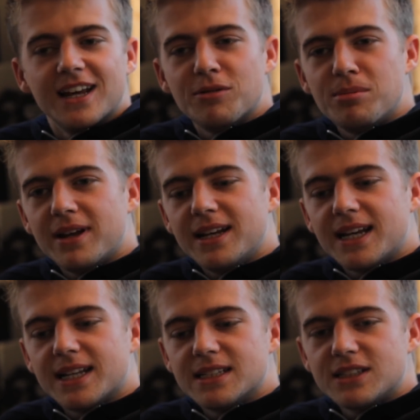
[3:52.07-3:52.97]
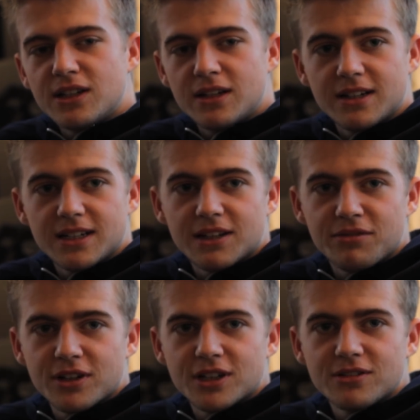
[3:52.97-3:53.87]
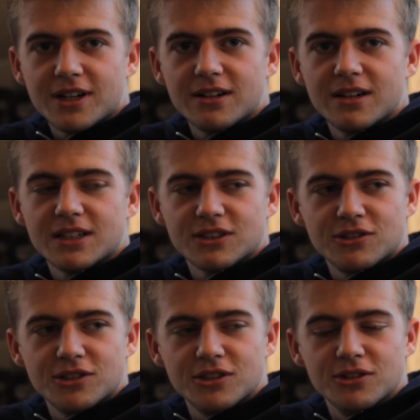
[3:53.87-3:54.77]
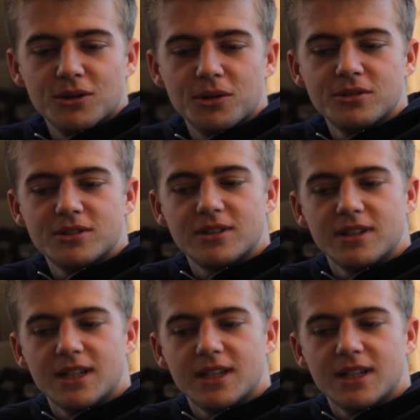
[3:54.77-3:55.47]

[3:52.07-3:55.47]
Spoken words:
we played against Sunderland in the first round, I scored 2 goals.